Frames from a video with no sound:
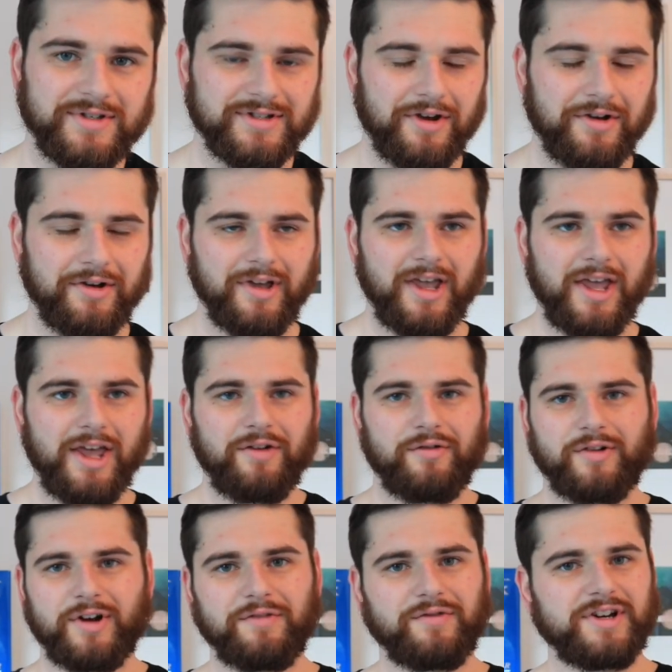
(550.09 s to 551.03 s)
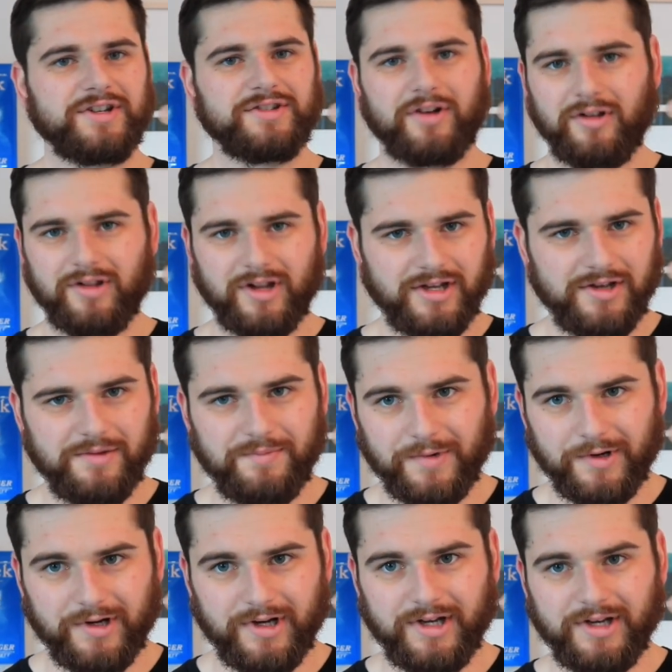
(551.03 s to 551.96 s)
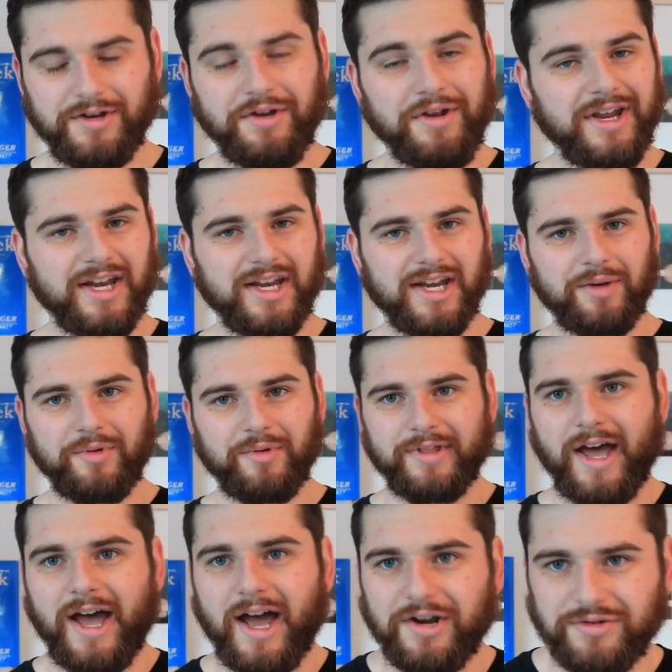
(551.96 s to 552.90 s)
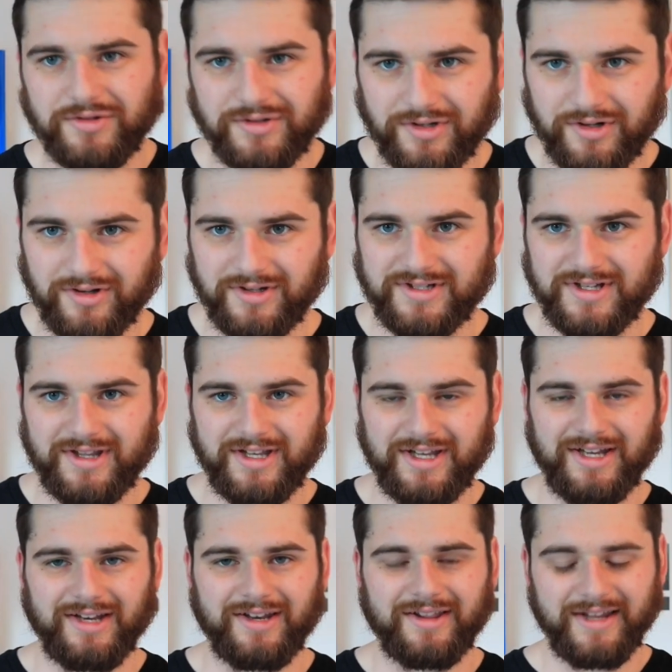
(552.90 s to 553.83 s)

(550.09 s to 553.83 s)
So for every dollar you put in, you end up with $100 at the end.